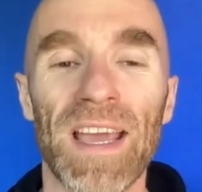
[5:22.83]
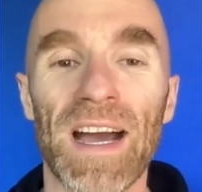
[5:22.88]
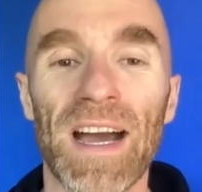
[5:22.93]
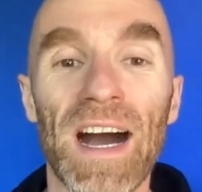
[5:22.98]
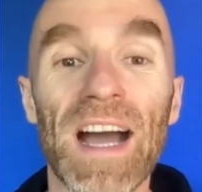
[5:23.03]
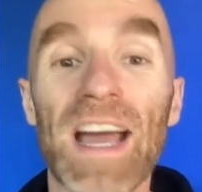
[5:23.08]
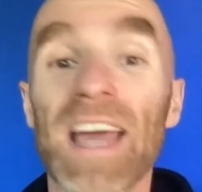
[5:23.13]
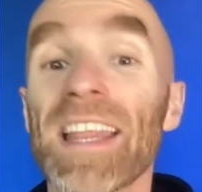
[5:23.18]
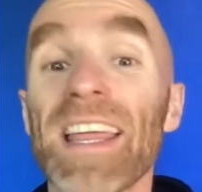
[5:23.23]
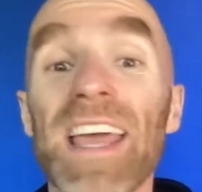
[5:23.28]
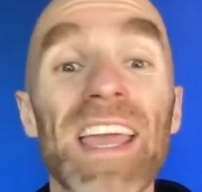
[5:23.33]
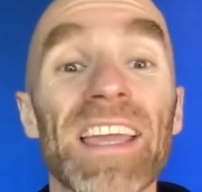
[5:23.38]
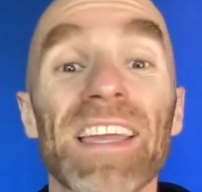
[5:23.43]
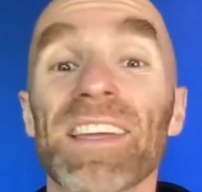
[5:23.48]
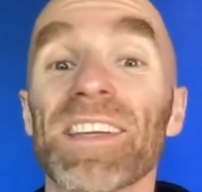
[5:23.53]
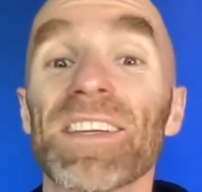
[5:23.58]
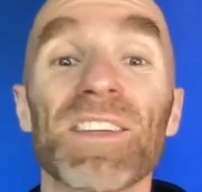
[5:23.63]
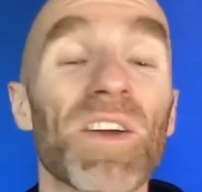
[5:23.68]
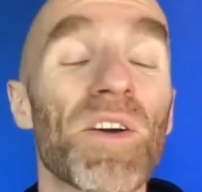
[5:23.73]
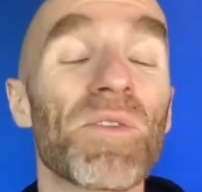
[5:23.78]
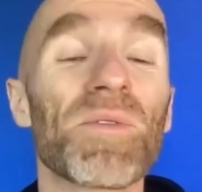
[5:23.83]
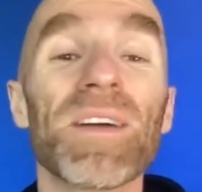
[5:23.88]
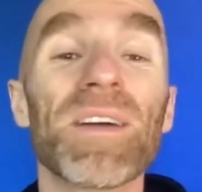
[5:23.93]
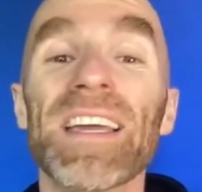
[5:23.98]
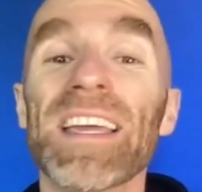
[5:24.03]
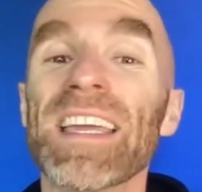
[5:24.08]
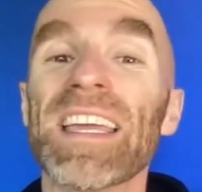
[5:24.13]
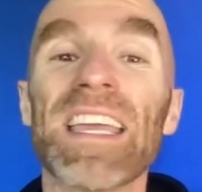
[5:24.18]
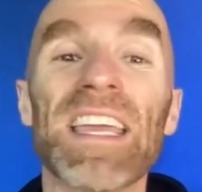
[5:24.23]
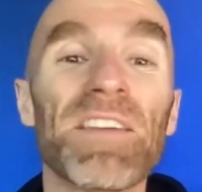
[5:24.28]
And hey,
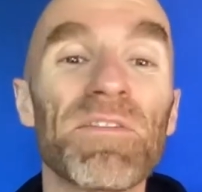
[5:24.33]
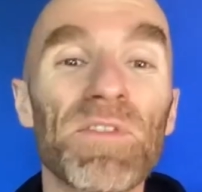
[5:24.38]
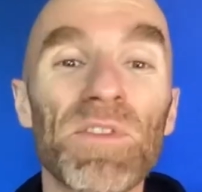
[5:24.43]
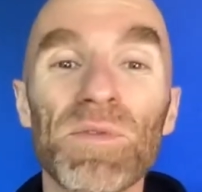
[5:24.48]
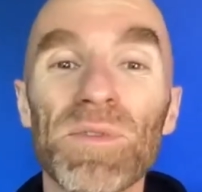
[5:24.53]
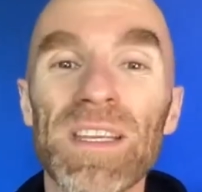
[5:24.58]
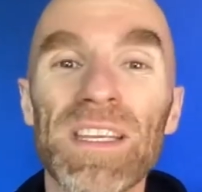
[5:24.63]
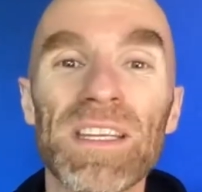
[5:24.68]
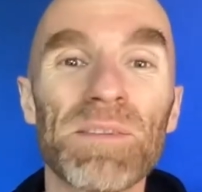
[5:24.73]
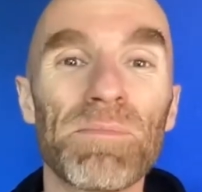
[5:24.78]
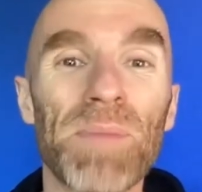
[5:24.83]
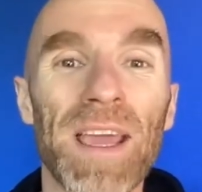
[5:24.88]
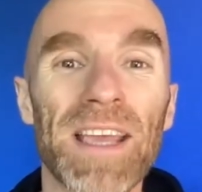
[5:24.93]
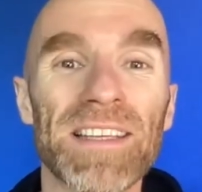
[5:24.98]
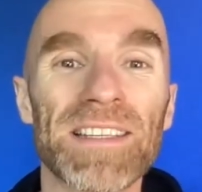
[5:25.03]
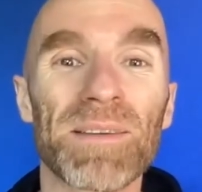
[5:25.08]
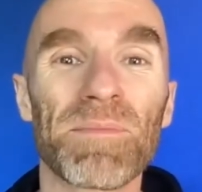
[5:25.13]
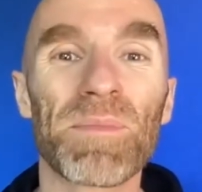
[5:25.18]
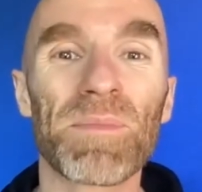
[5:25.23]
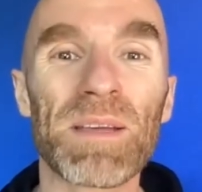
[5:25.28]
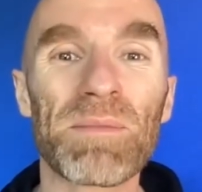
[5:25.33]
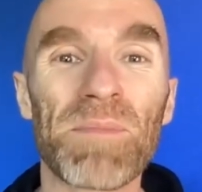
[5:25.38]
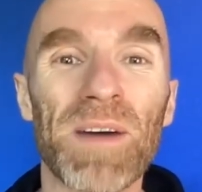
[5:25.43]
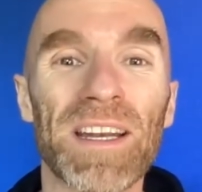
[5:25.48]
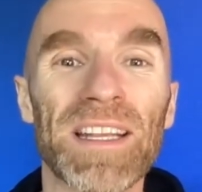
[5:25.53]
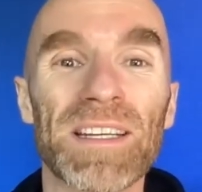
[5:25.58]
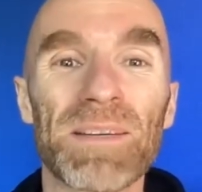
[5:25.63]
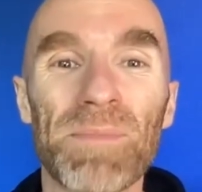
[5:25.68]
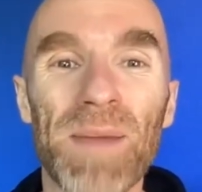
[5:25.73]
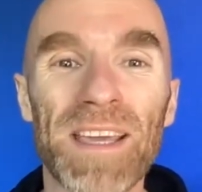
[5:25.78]
if you need to pay somebody
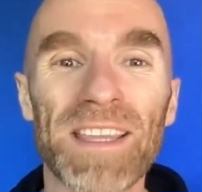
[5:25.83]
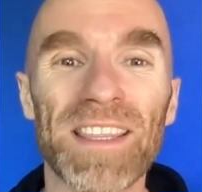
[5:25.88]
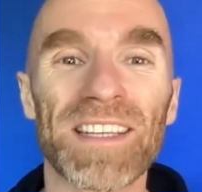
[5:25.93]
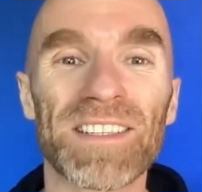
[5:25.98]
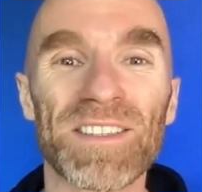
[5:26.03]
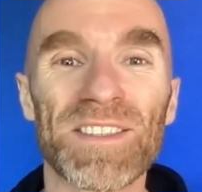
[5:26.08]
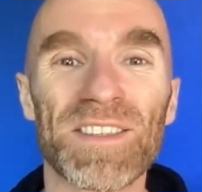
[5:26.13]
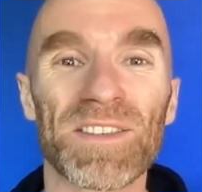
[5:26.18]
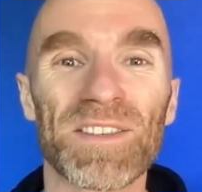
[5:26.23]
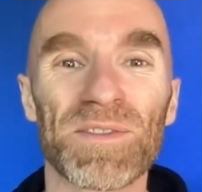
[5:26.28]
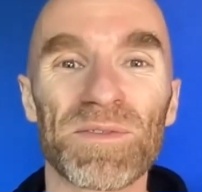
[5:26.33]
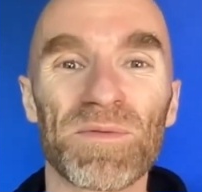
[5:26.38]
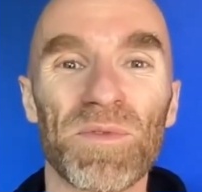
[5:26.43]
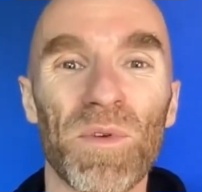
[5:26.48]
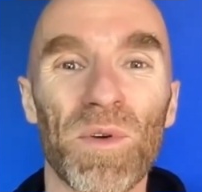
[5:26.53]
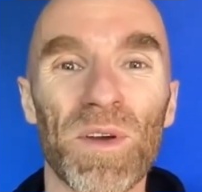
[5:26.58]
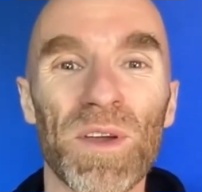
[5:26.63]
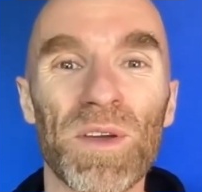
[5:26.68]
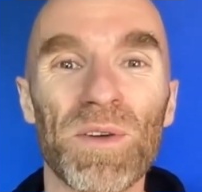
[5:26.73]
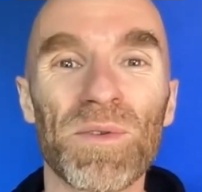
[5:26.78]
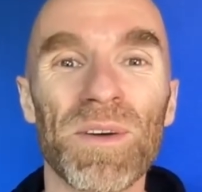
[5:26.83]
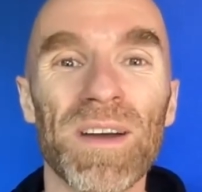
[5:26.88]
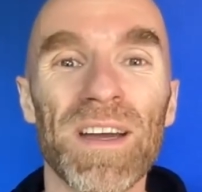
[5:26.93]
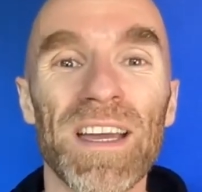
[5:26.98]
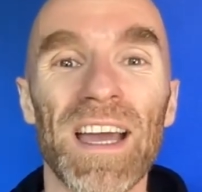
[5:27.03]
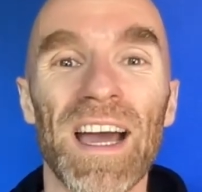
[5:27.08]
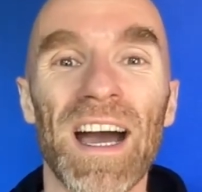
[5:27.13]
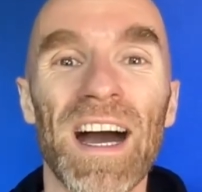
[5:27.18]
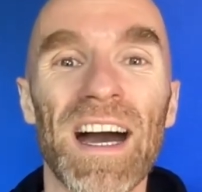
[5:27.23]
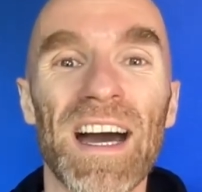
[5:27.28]
money to make that decision for you,
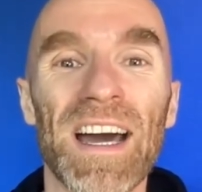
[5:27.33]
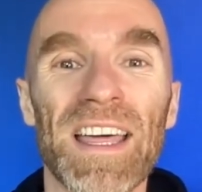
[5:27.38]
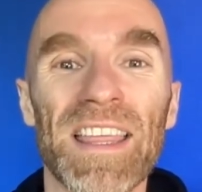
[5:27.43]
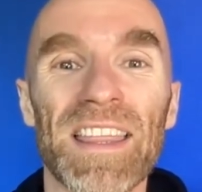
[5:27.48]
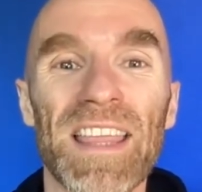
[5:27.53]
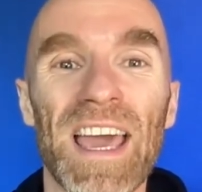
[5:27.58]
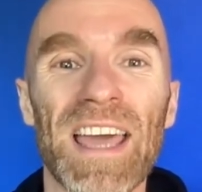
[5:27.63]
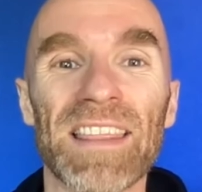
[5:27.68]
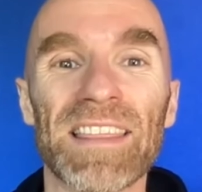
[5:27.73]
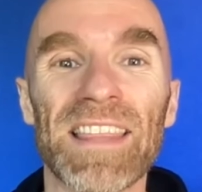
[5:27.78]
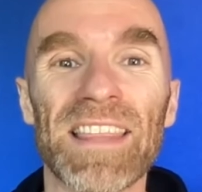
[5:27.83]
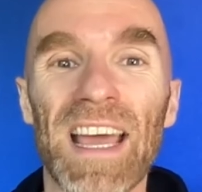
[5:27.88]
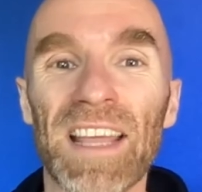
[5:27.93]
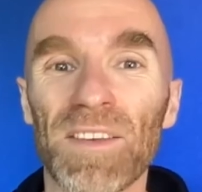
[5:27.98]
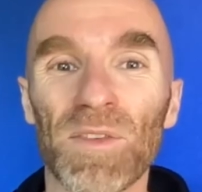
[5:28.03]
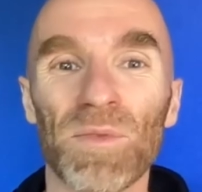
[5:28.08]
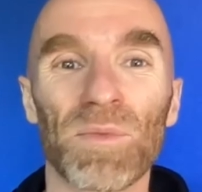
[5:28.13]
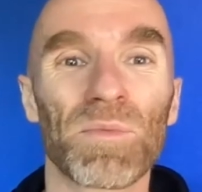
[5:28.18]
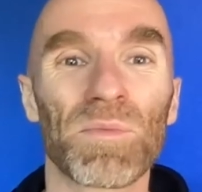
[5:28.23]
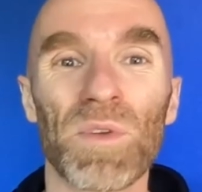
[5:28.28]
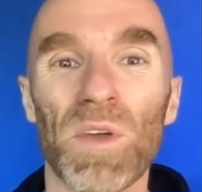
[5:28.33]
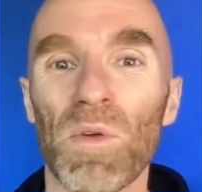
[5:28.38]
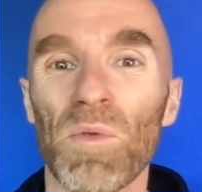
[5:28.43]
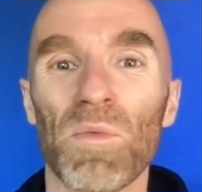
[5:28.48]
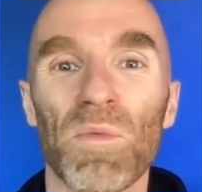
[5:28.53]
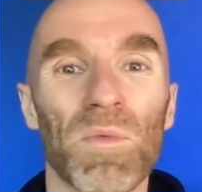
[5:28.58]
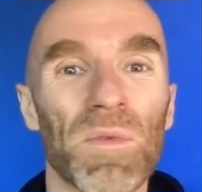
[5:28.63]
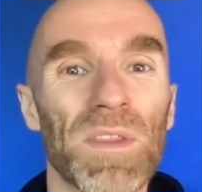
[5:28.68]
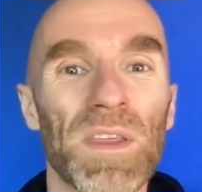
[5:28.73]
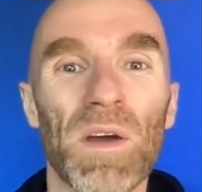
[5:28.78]
and that's
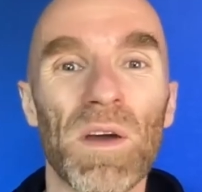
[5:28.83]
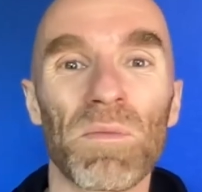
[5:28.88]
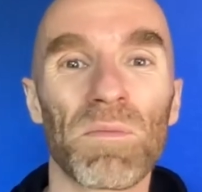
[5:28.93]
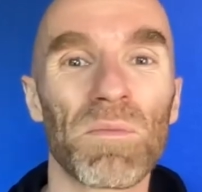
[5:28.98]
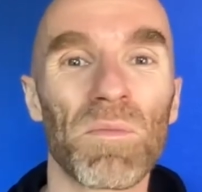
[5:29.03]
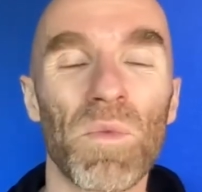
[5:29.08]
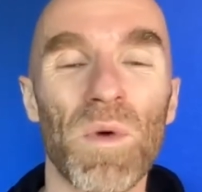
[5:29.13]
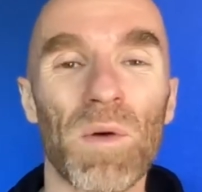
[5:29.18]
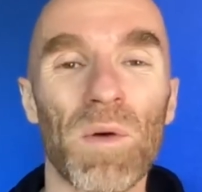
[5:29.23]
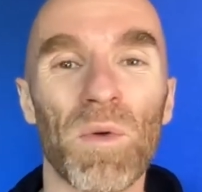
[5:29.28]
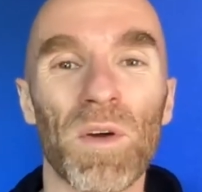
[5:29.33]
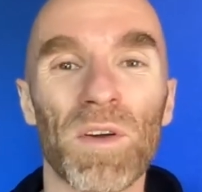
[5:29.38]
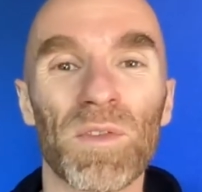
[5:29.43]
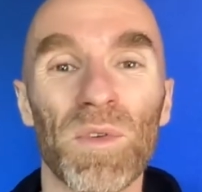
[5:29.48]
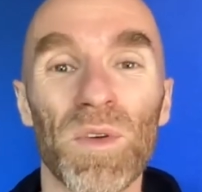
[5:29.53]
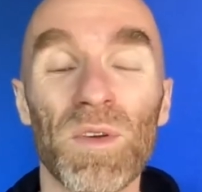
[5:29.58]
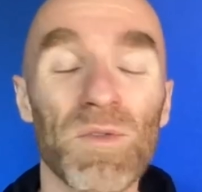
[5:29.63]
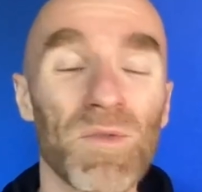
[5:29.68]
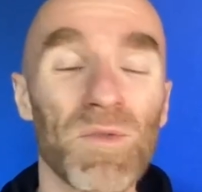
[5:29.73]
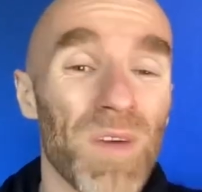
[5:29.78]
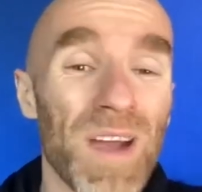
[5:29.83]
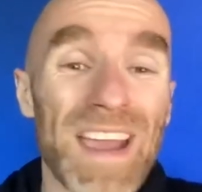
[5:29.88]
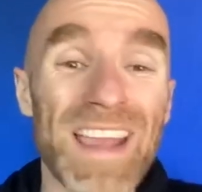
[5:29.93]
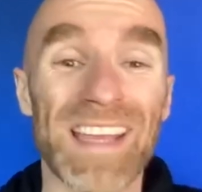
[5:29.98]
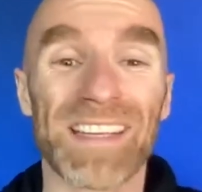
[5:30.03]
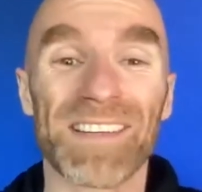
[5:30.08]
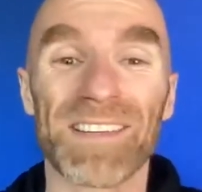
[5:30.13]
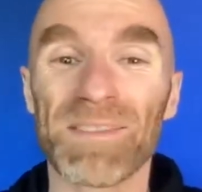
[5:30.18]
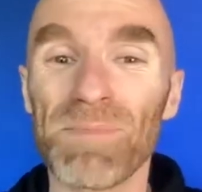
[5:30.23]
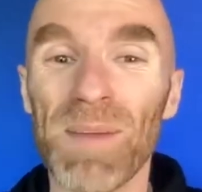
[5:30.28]
what works for you,
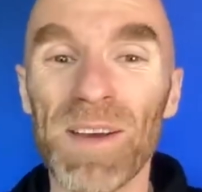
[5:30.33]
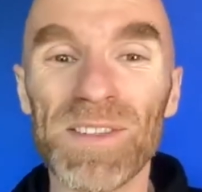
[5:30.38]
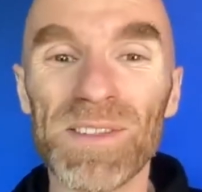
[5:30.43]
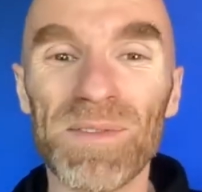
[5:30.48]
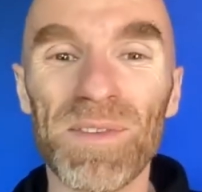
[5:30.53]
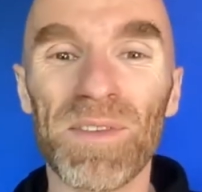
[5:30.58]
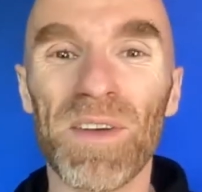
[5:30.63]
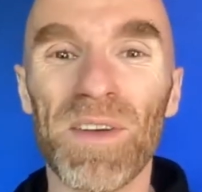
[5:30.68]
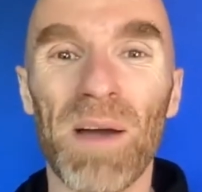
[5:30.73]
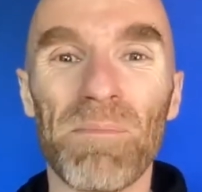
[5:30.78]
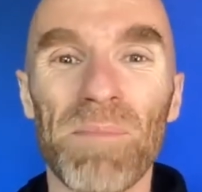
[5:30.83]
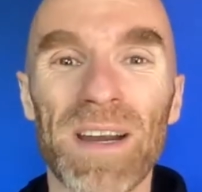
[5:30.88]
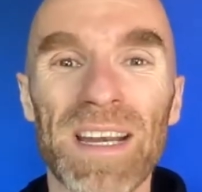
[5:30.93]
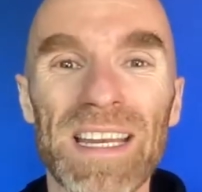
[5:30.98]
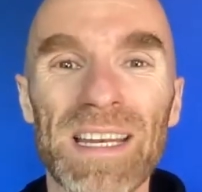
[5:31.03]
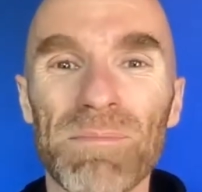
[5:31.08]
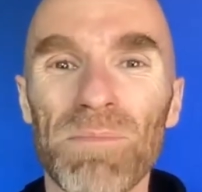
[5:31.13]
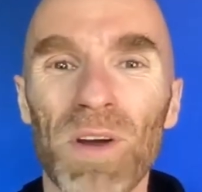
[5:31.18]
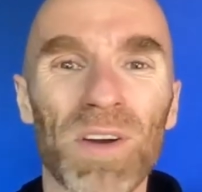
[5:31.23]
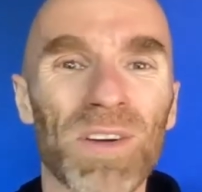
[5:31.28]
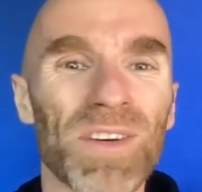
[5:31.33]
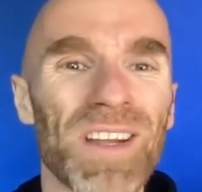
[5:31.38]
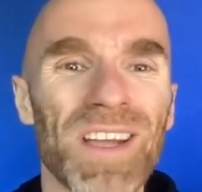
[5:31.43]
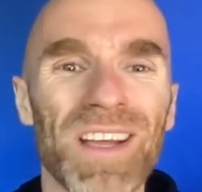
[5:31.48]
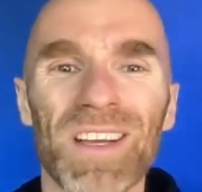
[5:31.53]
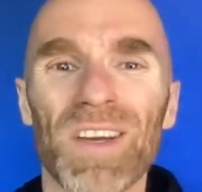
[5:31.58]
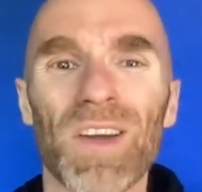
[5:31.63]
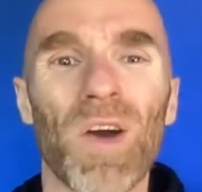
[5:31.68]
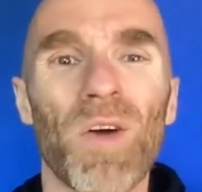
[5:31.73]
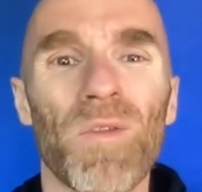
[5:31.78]
great. Especially if you've got money to burn,
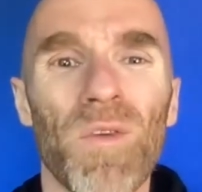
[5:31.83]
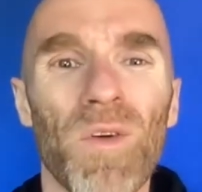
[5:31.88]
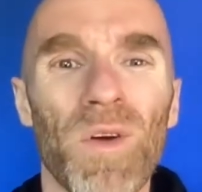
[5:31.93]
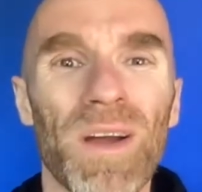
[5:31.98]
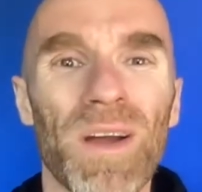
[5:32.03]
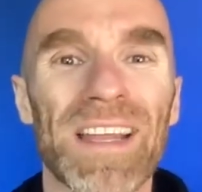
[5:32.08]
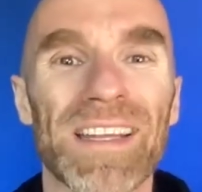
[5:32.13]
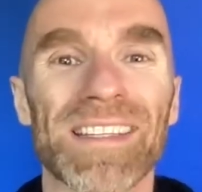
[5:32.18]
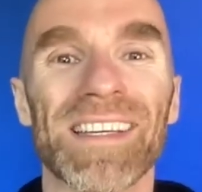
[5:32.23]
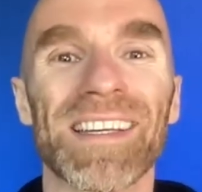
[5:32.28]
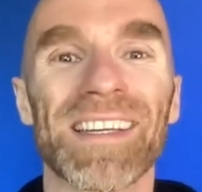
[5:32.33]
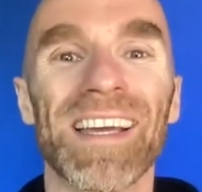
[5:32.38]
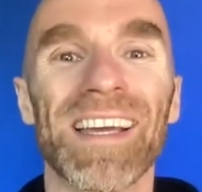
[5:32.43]
go for it.